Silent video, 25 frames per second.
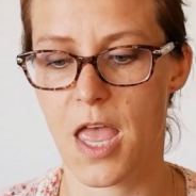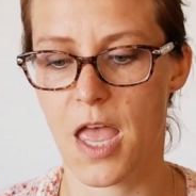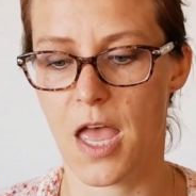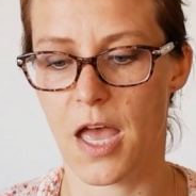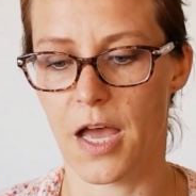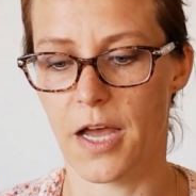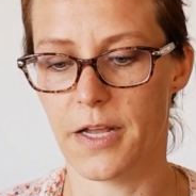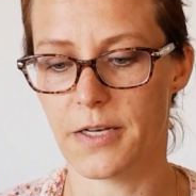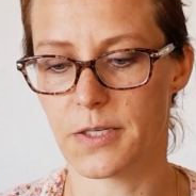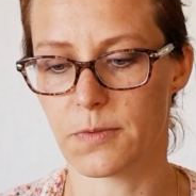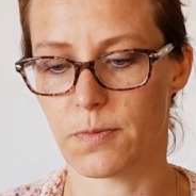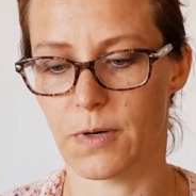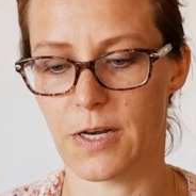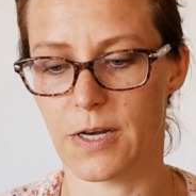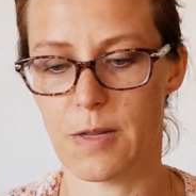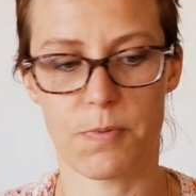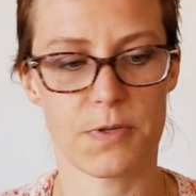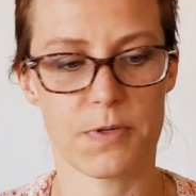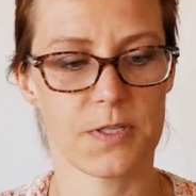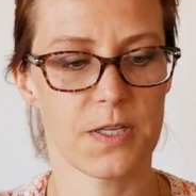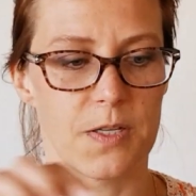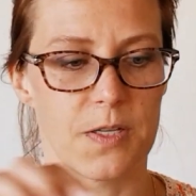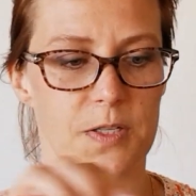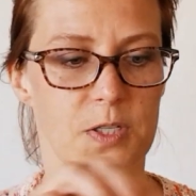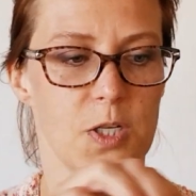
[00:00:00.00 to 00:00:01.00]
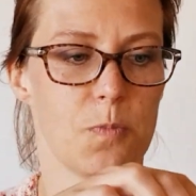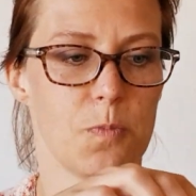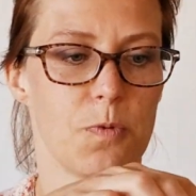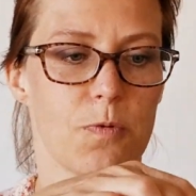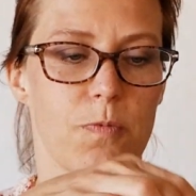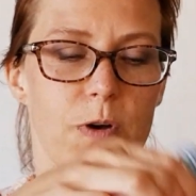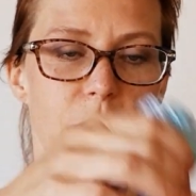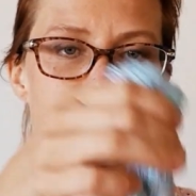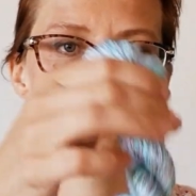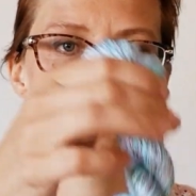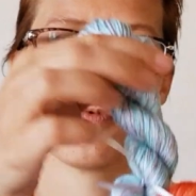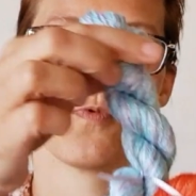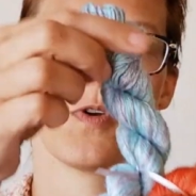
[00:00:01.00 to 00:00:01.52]
And 20%
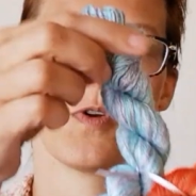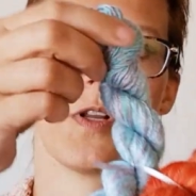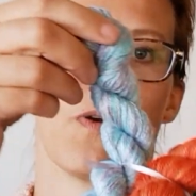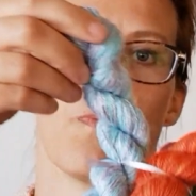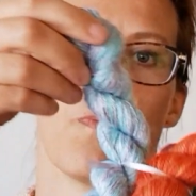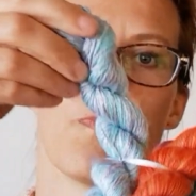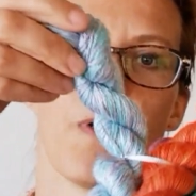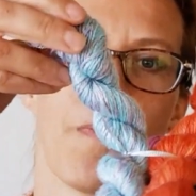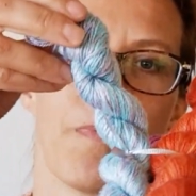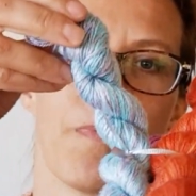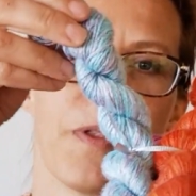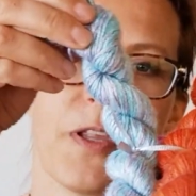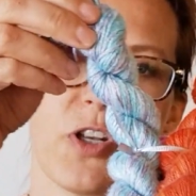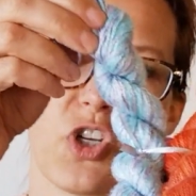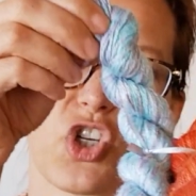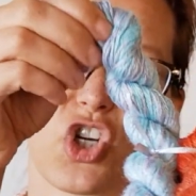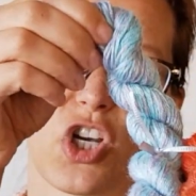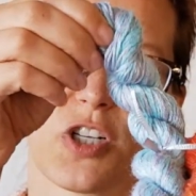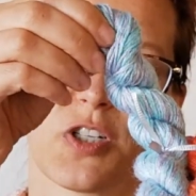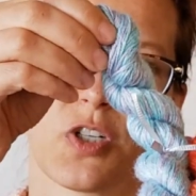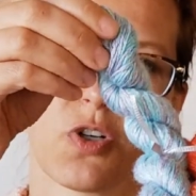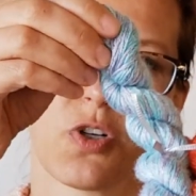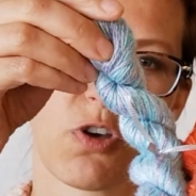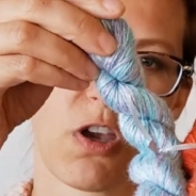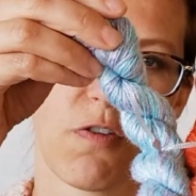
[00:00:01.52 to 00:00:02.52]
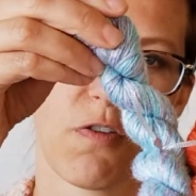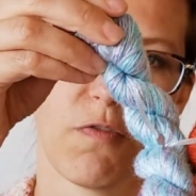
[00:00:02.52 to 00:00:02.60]
superwash merino, probably just to give